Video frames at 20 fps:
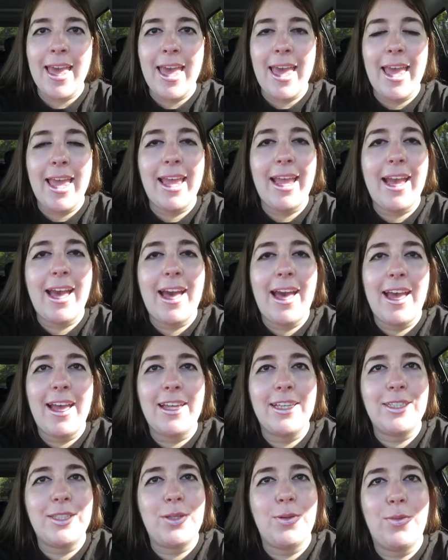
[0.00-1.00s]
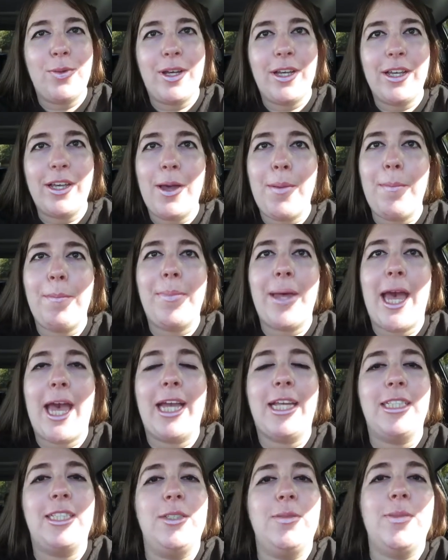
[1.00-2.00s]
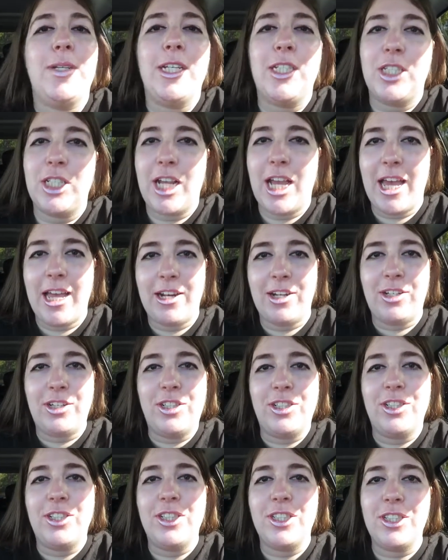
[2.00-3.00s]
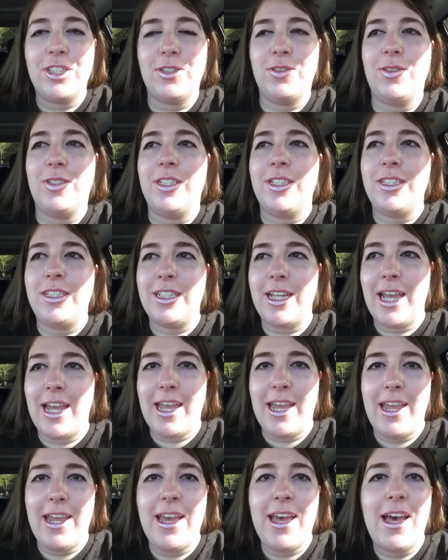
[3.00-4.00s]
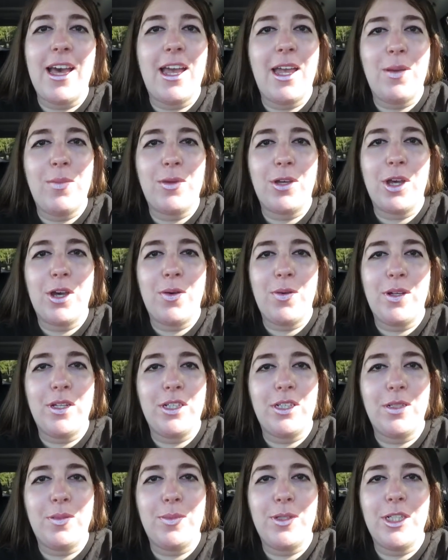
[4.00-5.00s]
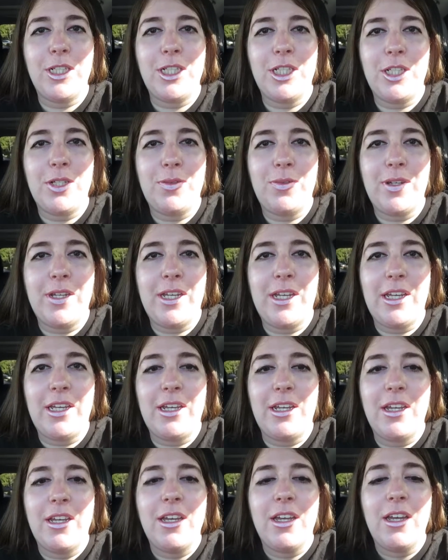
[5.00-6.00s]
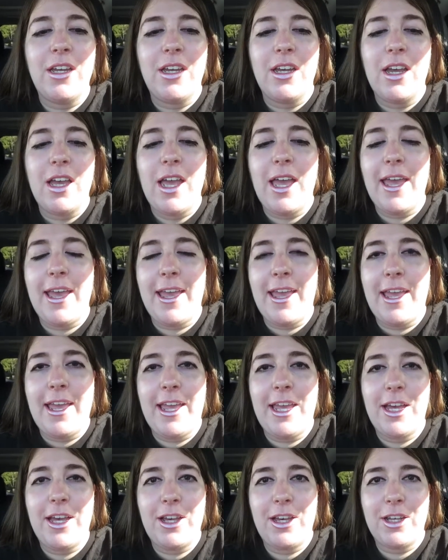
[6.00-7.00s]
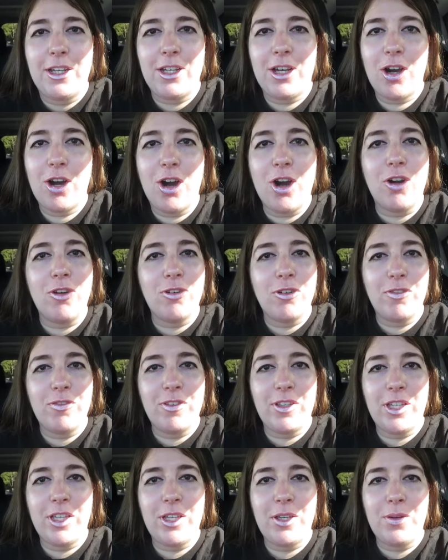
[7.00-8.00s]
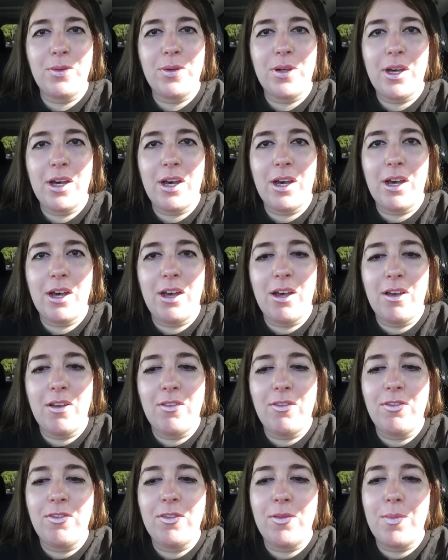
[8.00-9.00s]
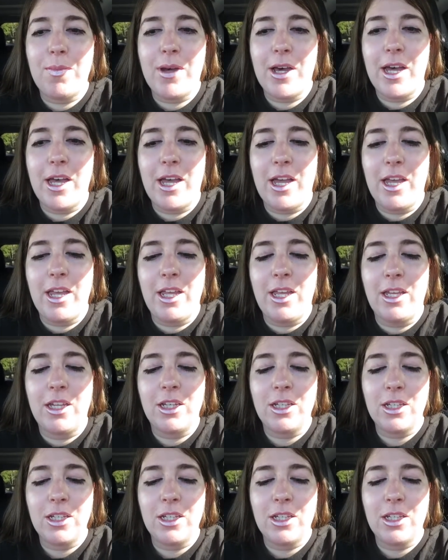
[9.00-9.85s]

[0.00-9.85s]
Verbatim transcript: Hey guys, welcome back to my channel. So today I'm going to be doing a car review of my